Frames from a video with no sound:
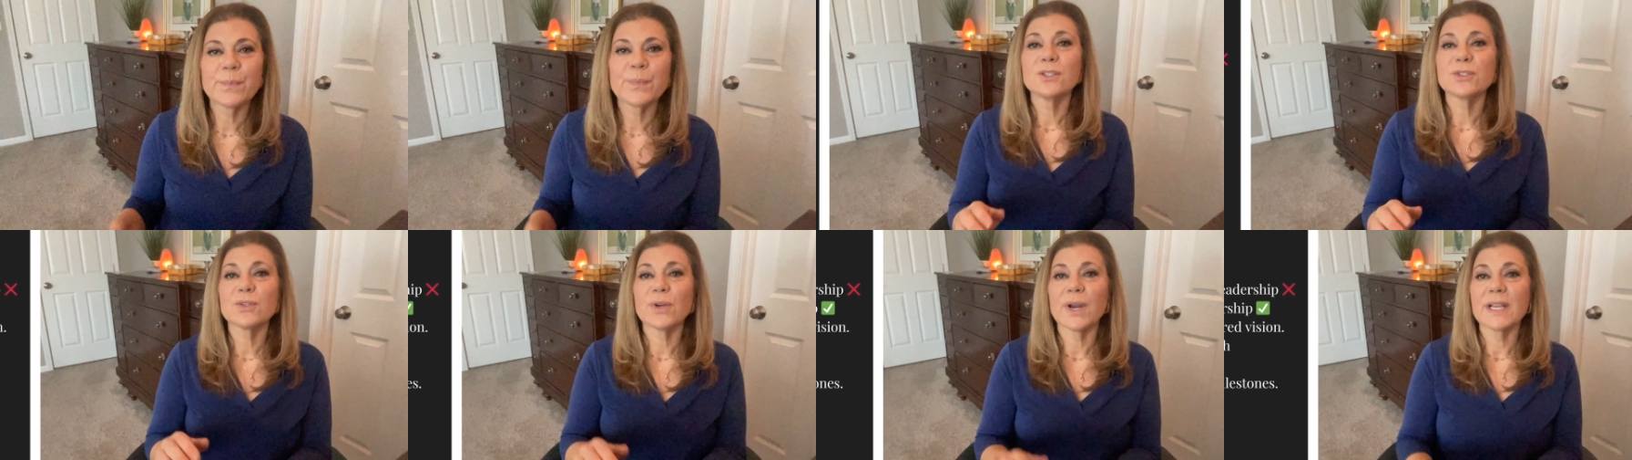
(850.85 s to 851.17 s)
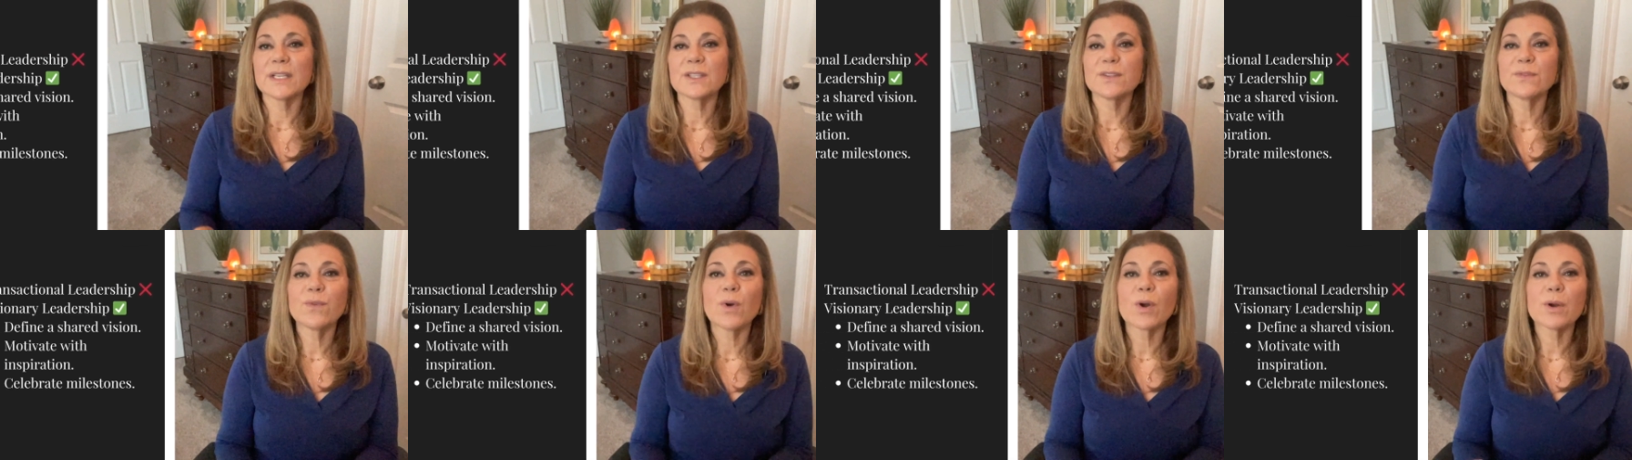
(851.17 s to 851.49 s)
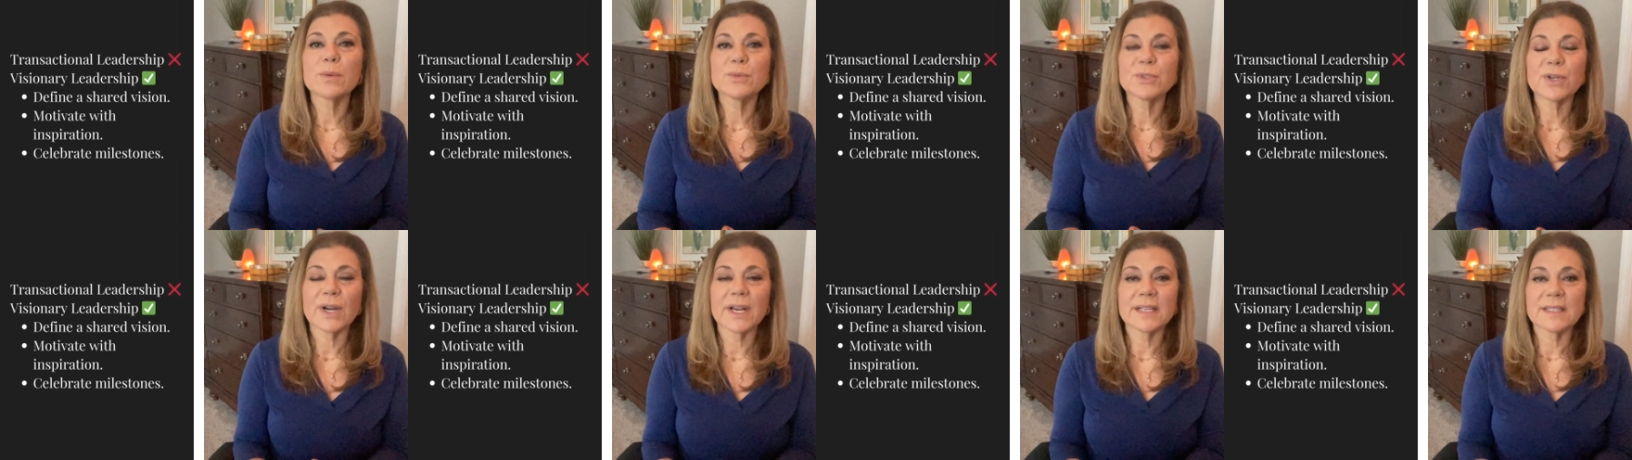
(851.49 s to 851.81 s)

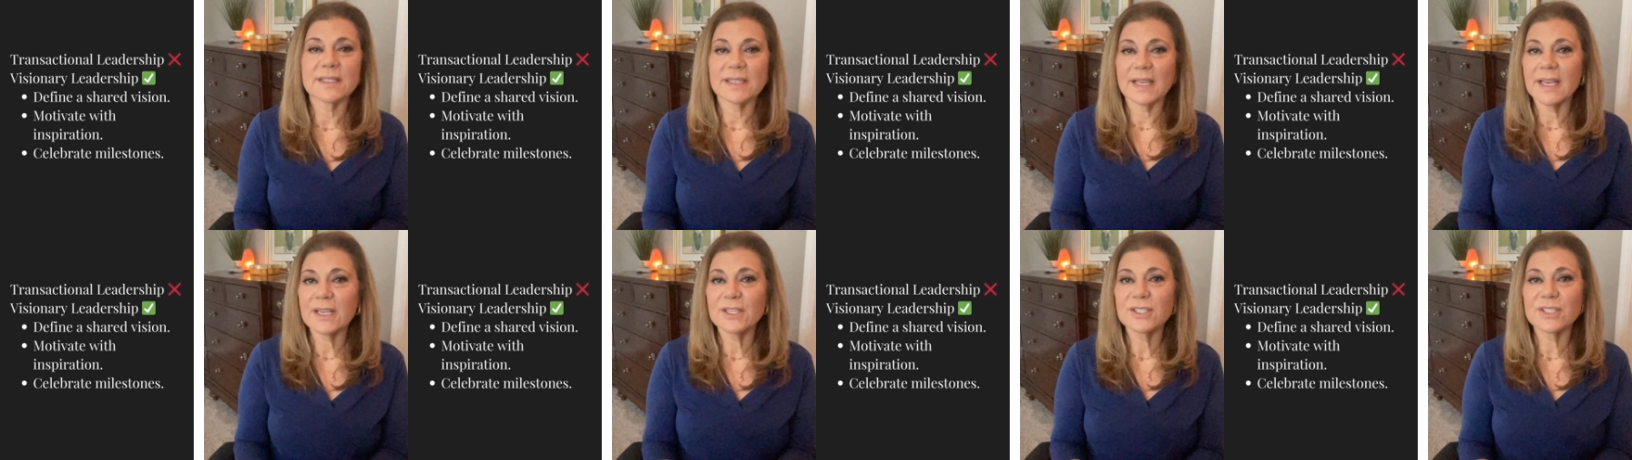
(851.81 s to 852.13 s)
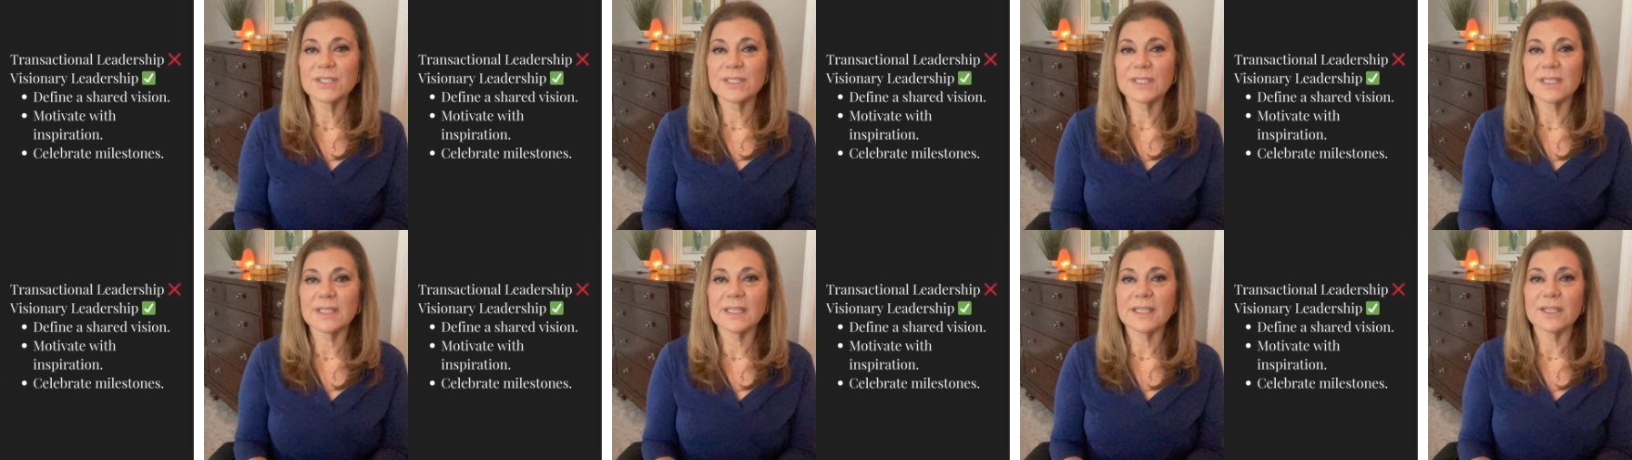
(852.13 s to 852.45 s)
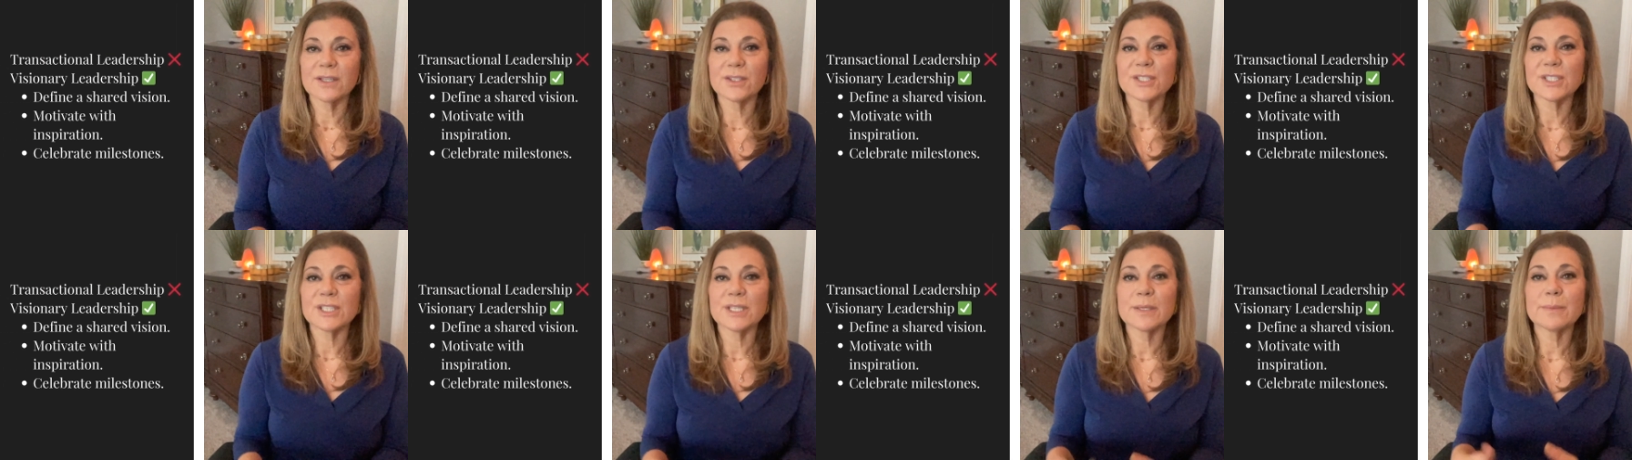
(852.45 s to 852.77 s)
Transform transactional
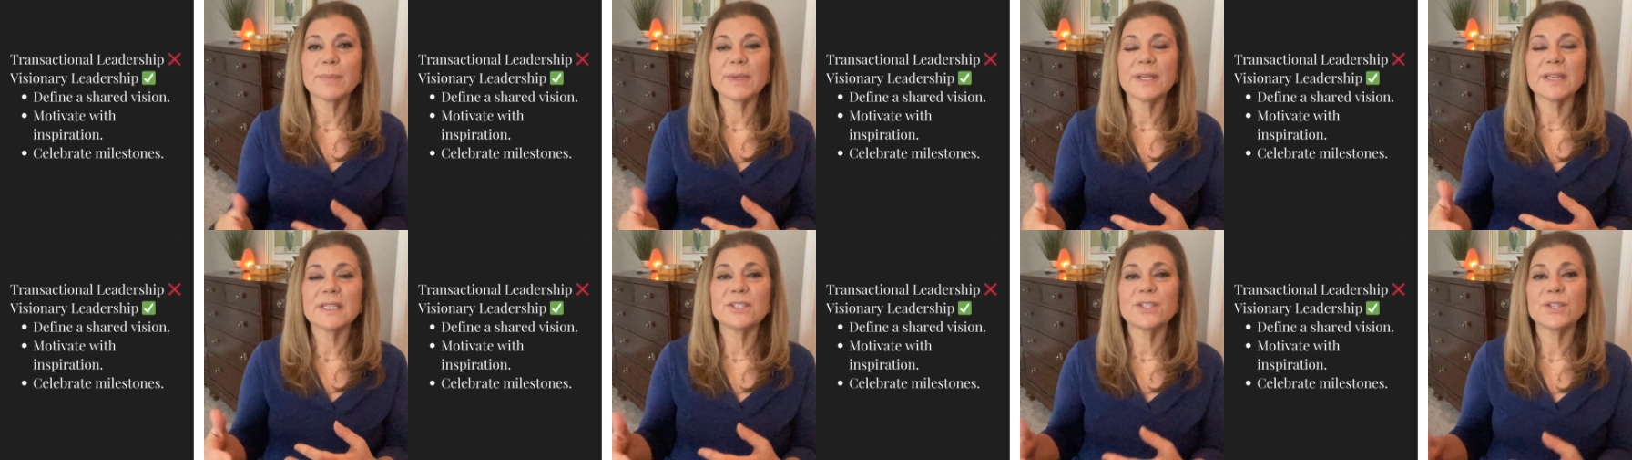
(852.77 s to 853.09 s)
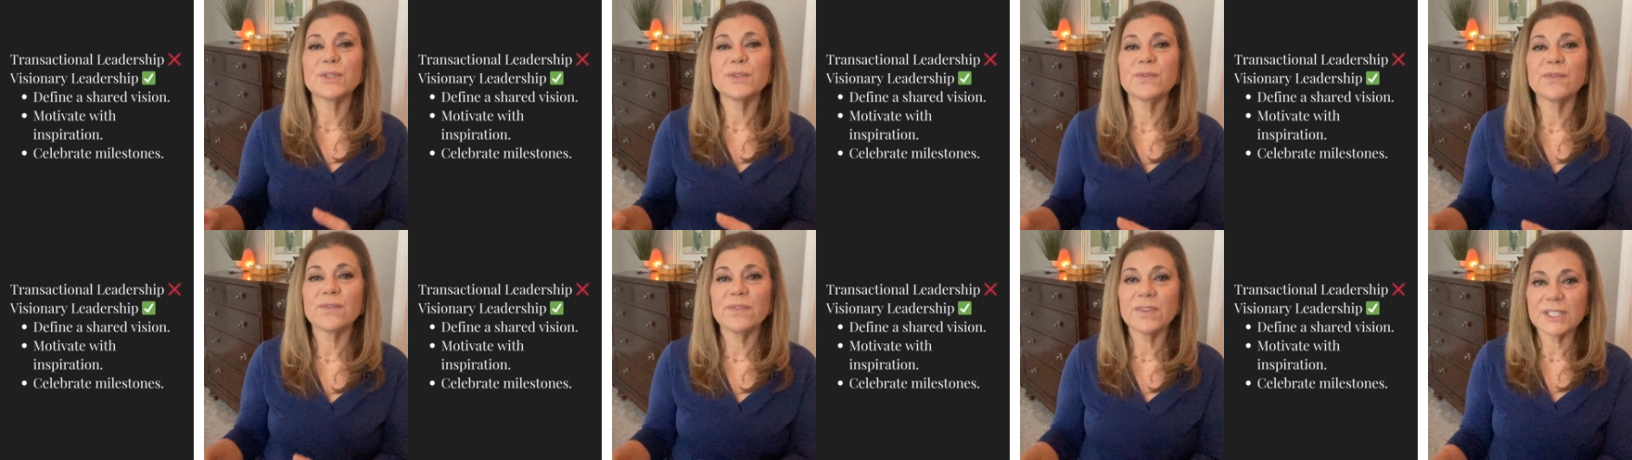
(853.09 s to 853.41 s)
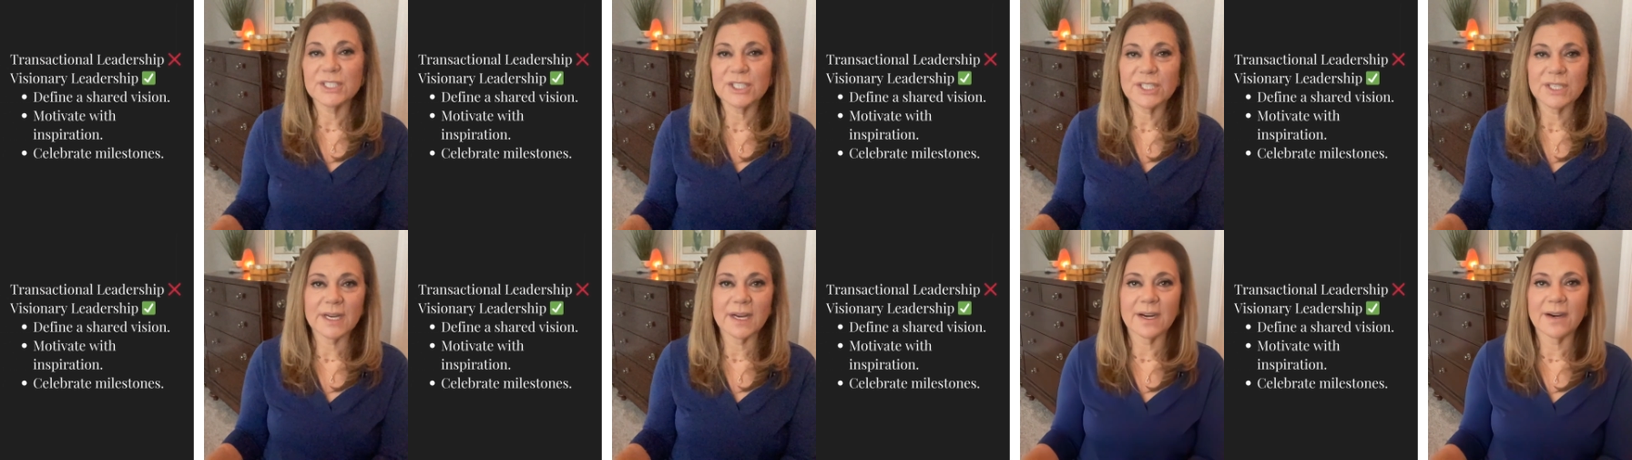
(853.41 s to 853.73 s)
leadership into
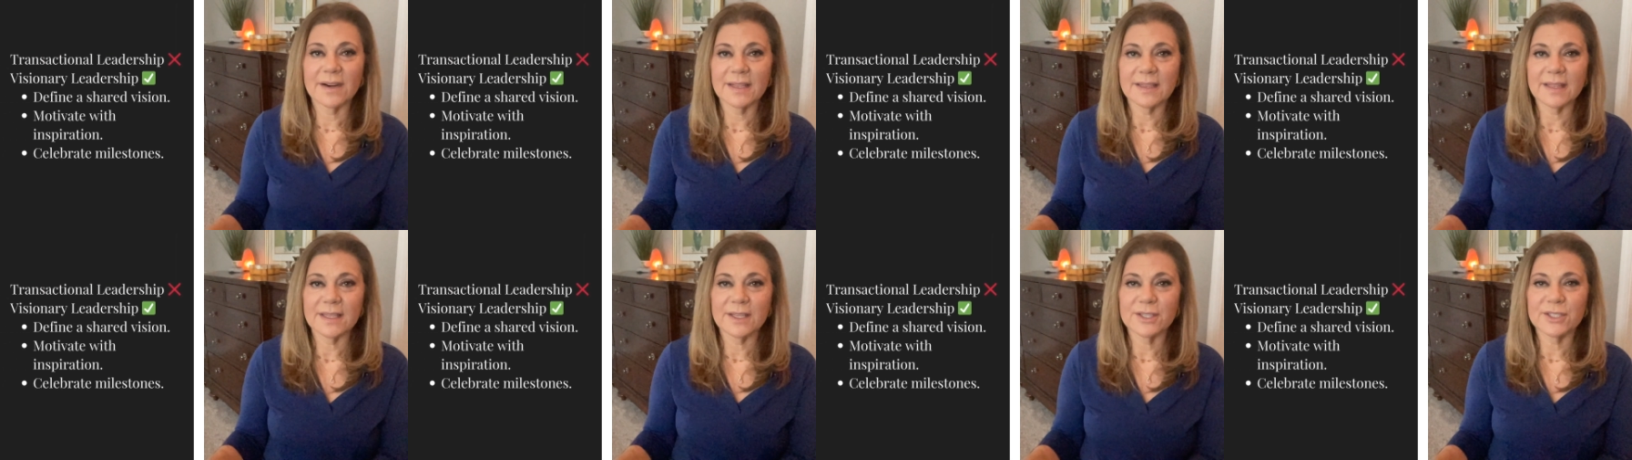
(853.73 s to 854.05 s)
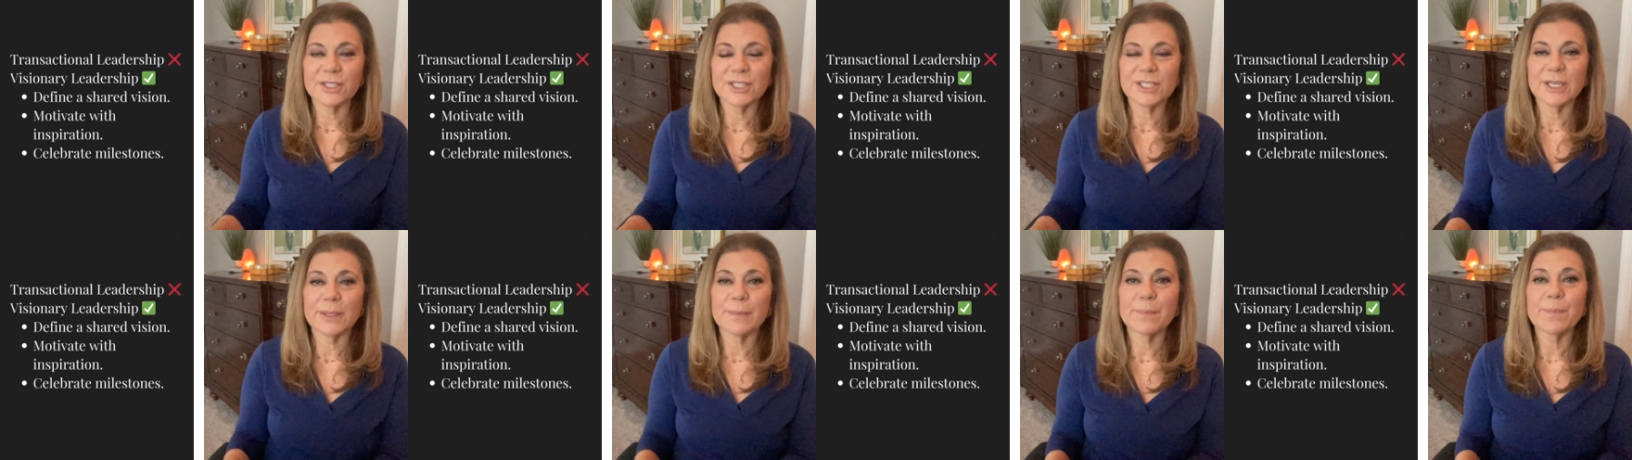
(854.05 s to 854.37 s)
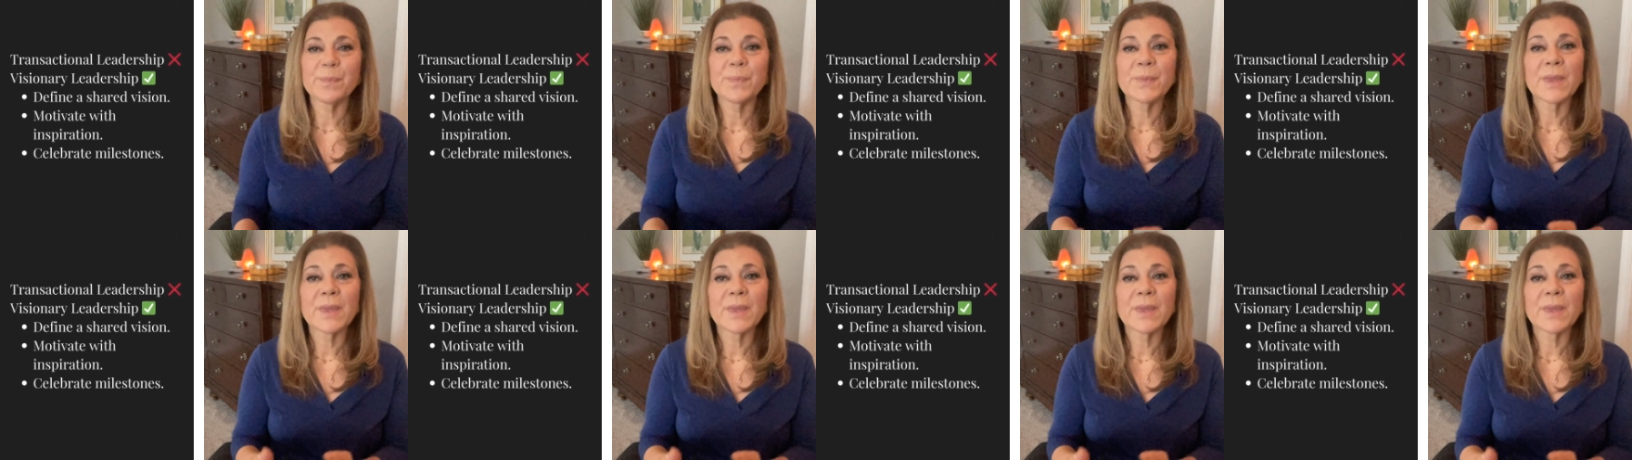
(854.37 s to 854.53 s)
visionary leadership.